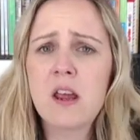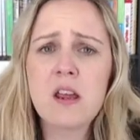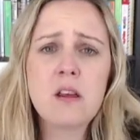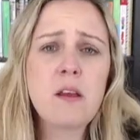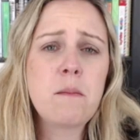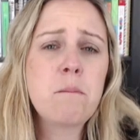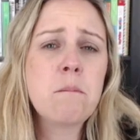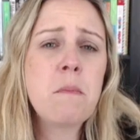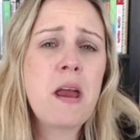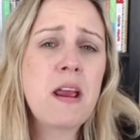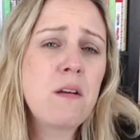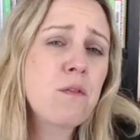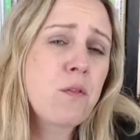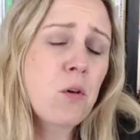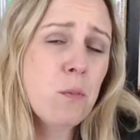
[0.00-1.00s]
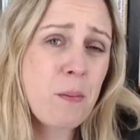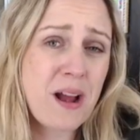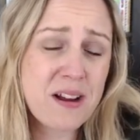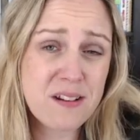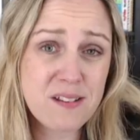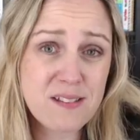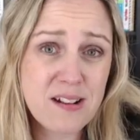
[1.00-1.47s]
You may fall
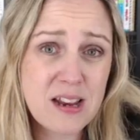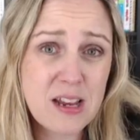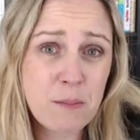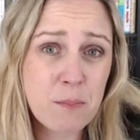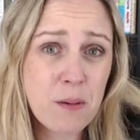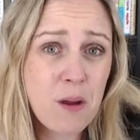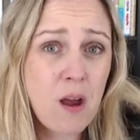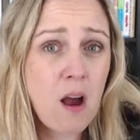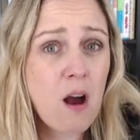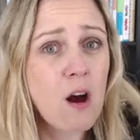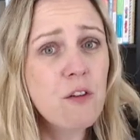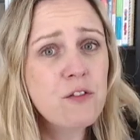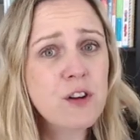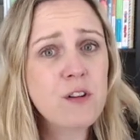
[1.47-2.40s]
back asleep after